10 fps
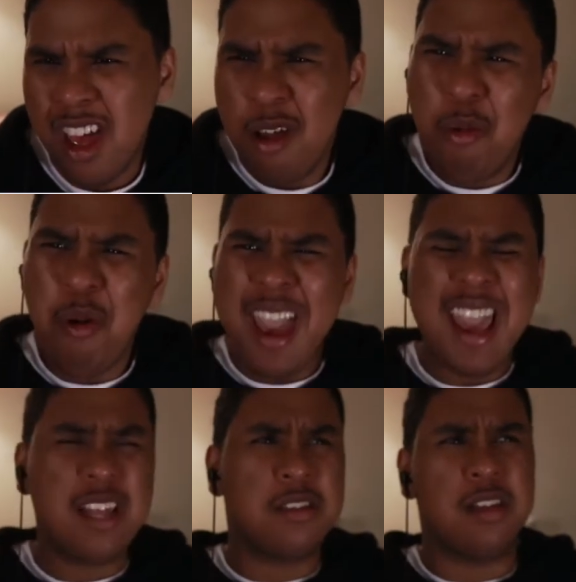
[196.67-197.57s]

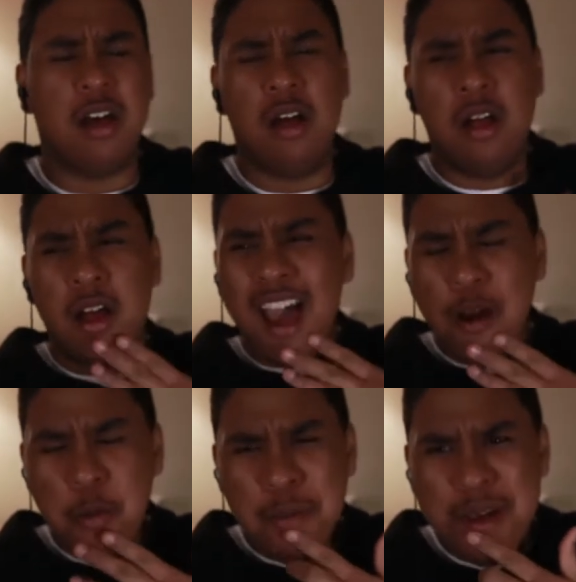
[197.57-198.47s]
Wait, I
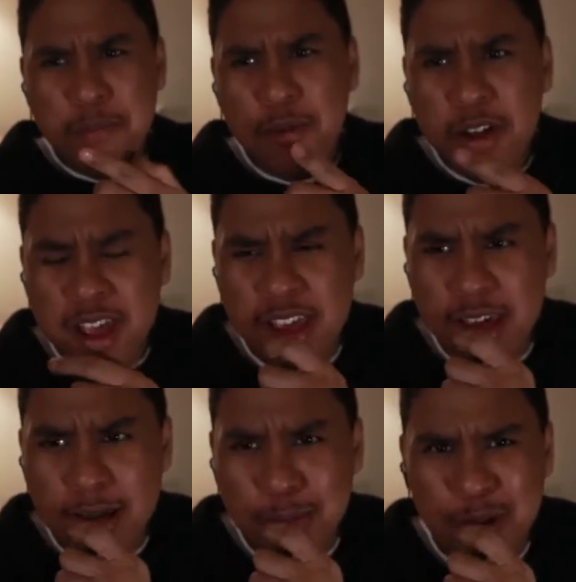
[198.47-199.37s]
remember
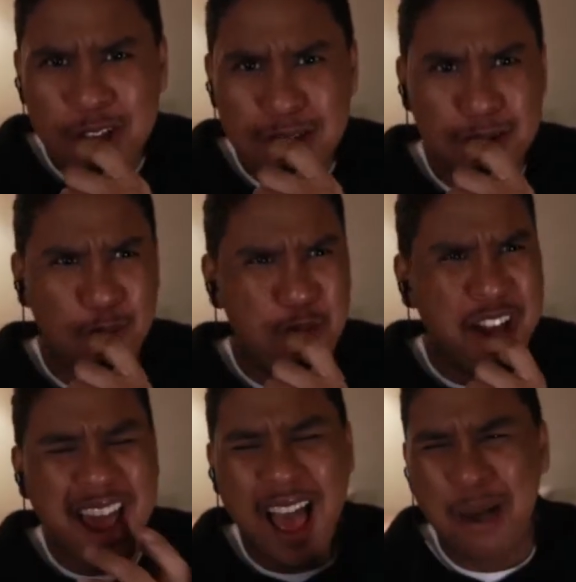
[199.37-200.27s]
him, but what
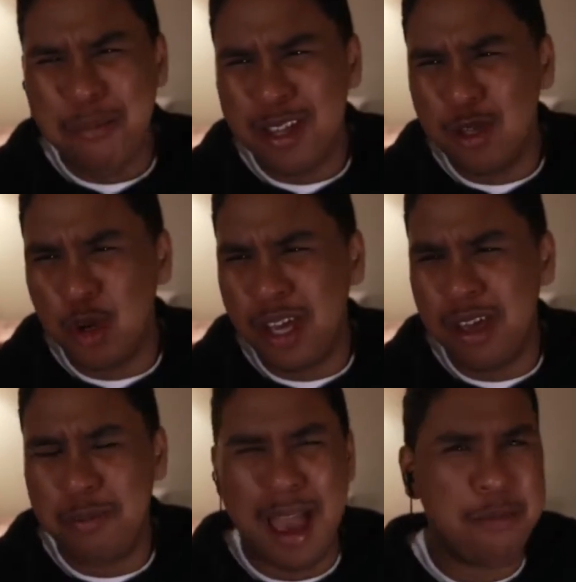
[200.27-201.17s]
happened to him?
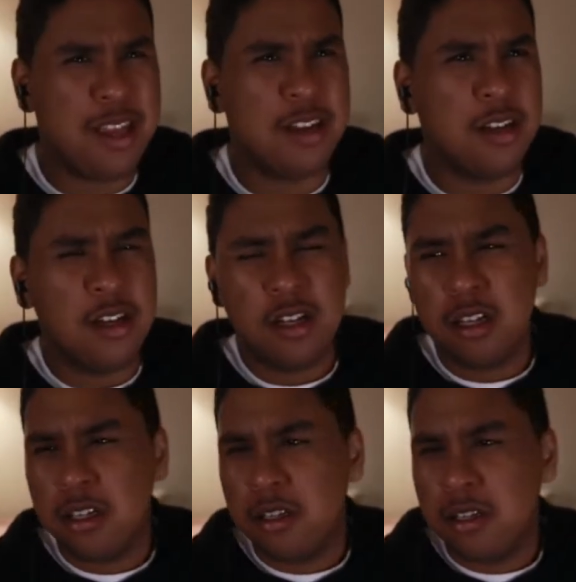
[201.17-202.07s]
I mean,
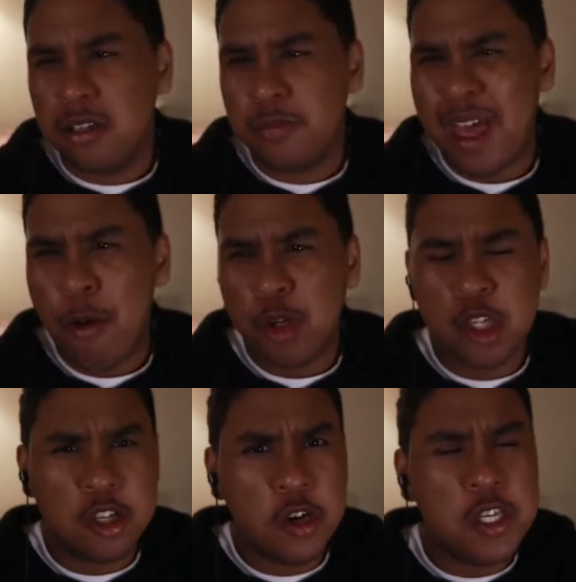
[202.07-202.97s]
I was
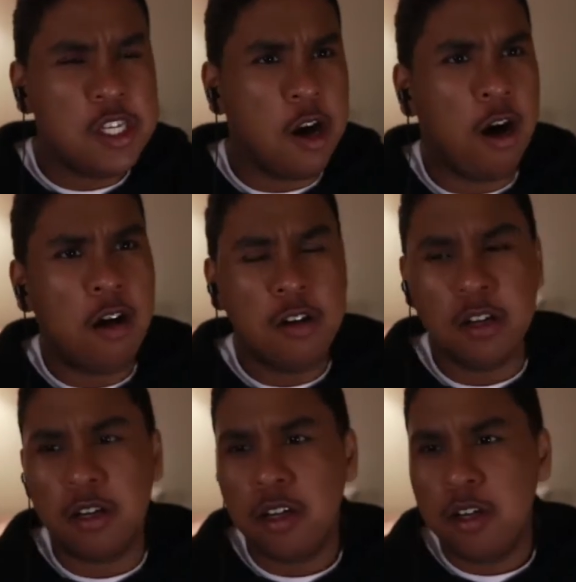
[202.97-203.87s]
so young
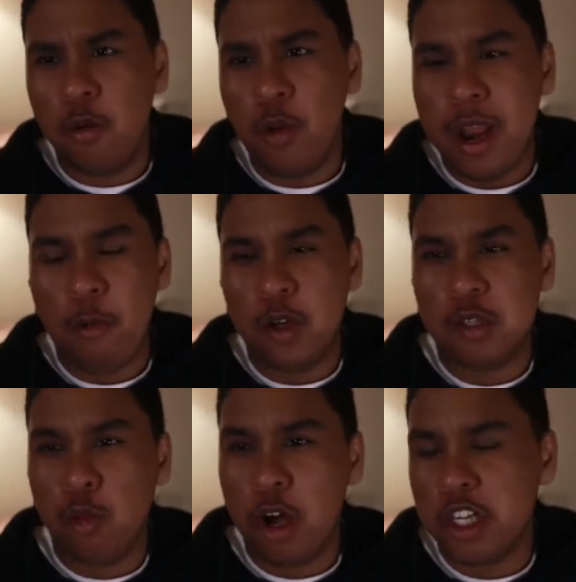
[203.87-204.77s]
when I was
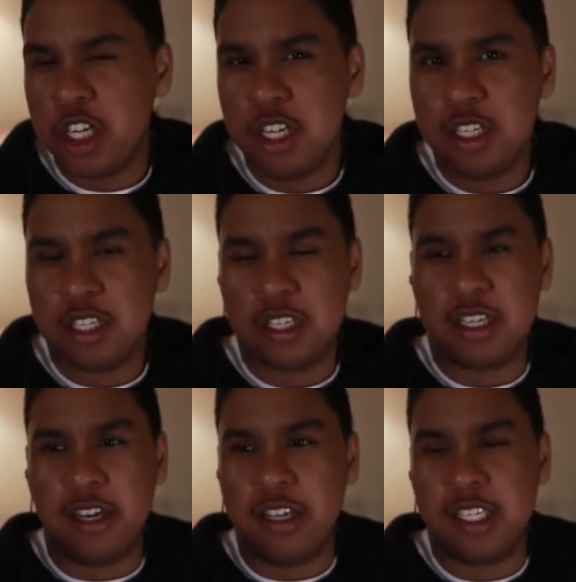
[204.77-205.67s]
watching
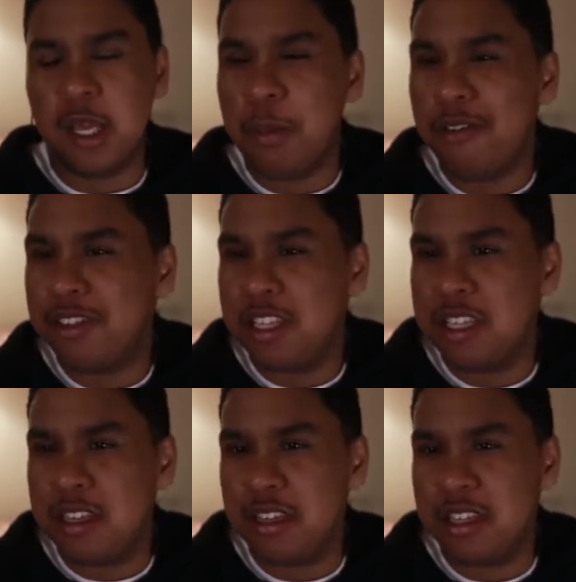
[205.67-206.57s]
some of
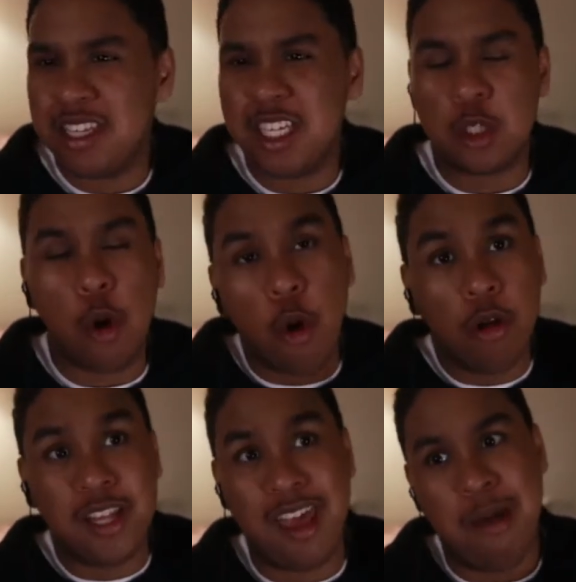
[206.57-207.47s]
this old
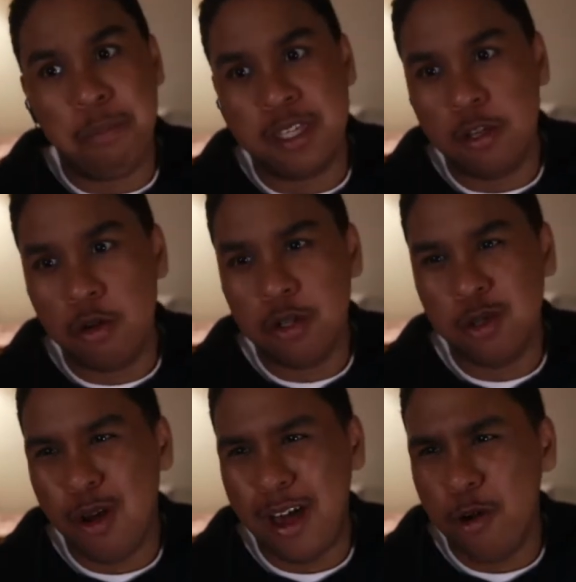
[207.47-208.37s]
episode, so
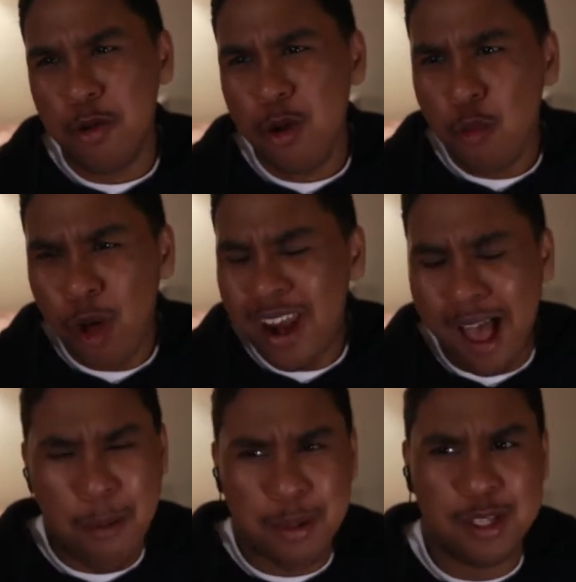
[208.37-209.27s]
I don't know what
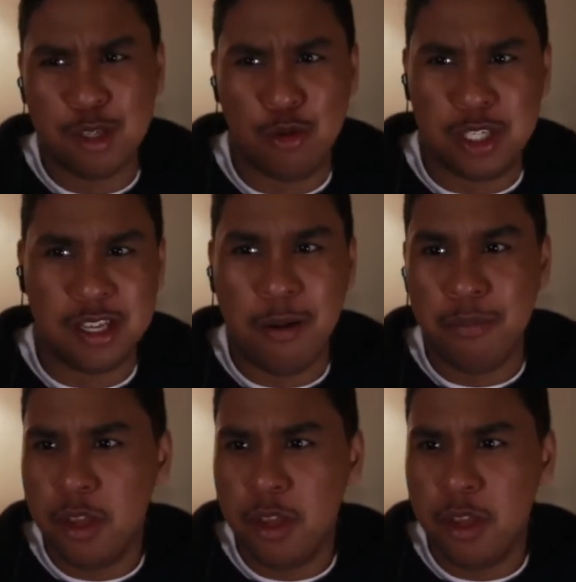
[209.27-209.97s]
happened to some...